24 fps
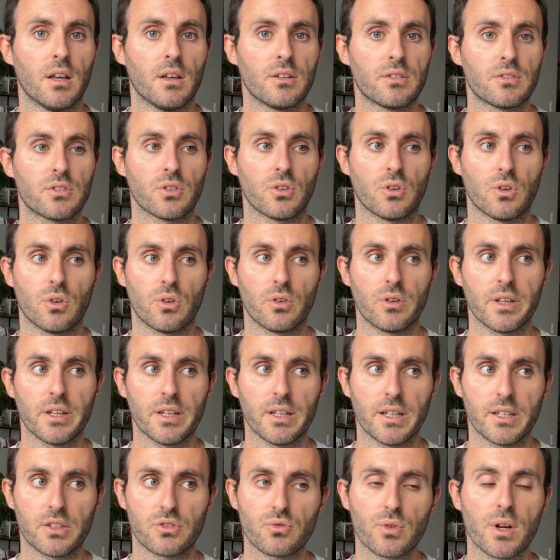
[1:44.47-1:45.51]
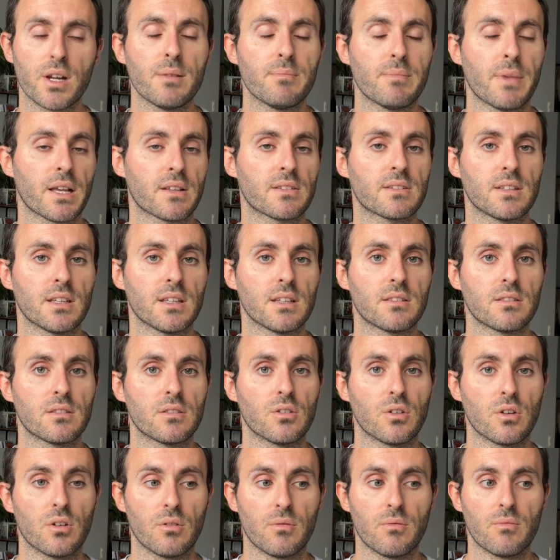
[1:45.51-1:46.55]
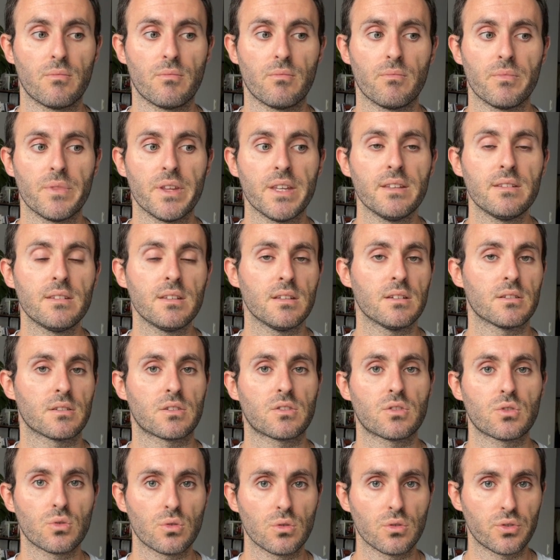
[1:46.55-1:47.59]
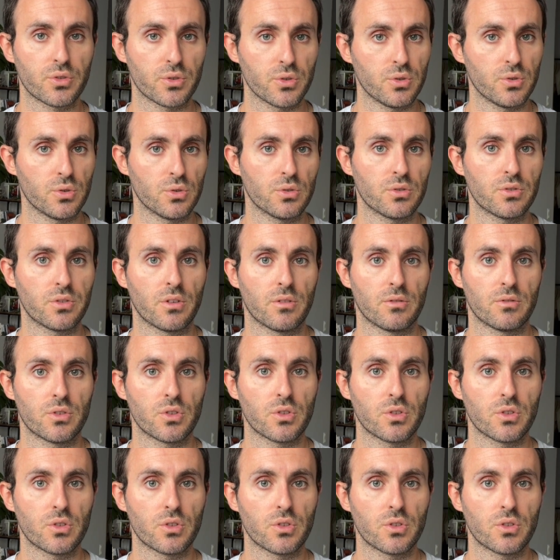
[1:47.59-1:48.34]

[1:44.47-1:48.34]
So it really makes it the easiest tool to use